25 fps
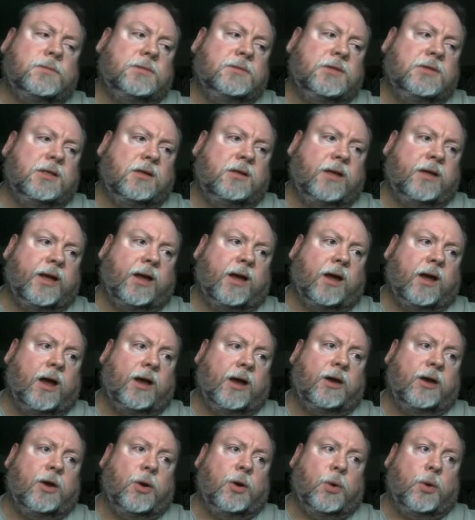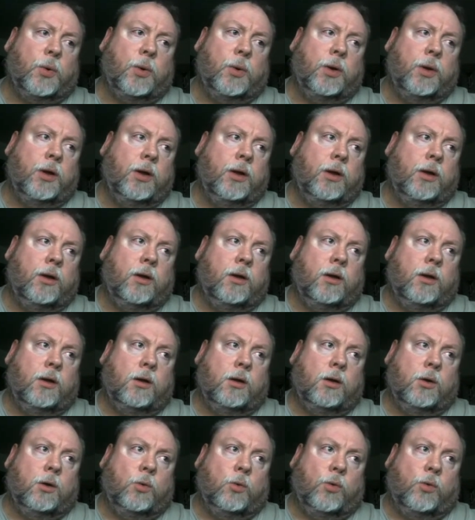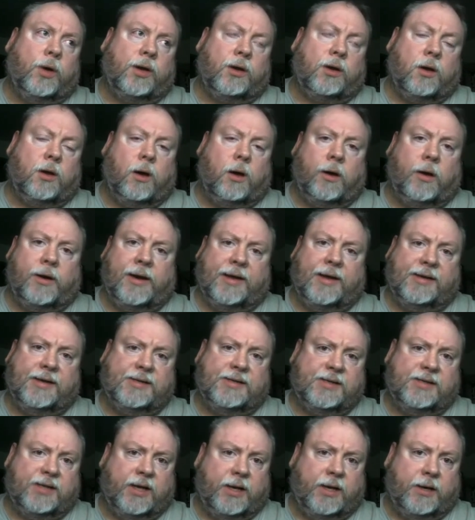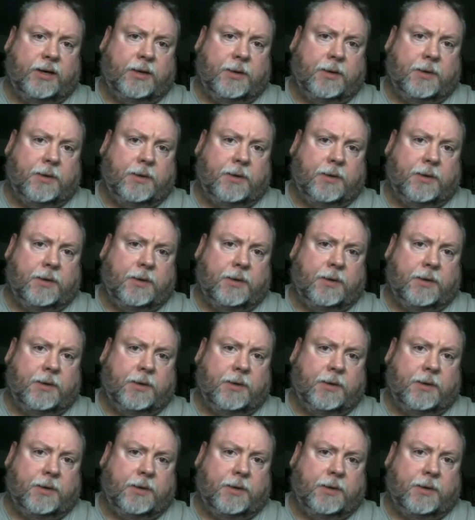Like, I know what God has said,